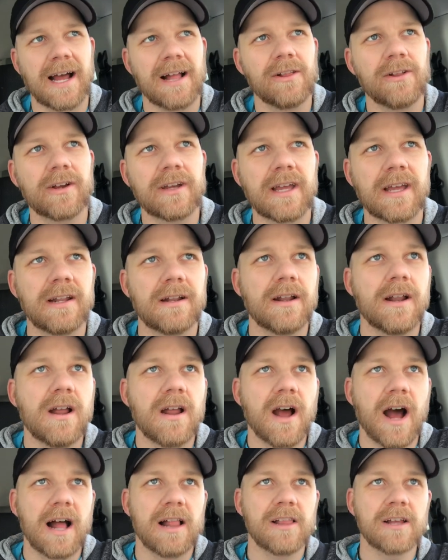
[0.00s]
I look at
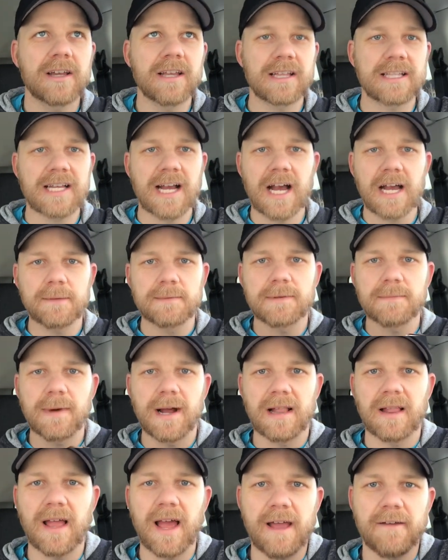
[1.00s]
I look at times in
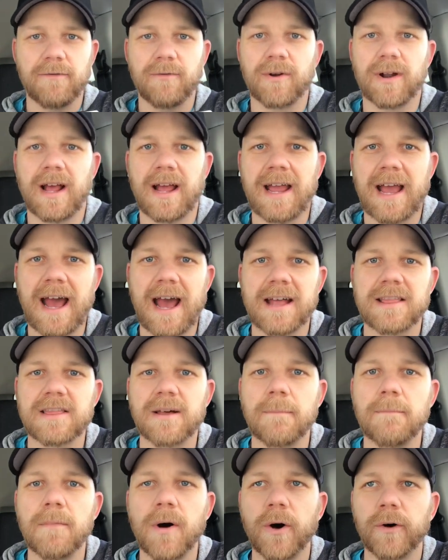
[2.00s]
my life when I had
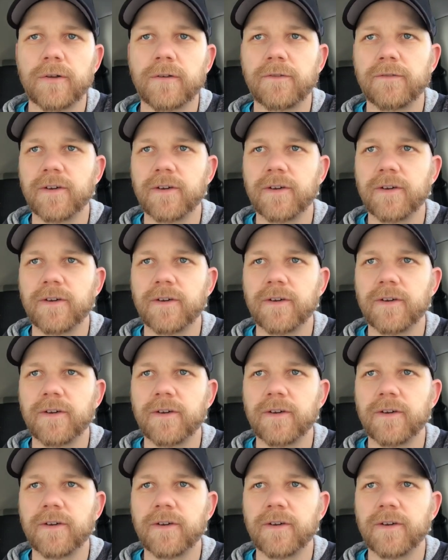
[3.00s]
the most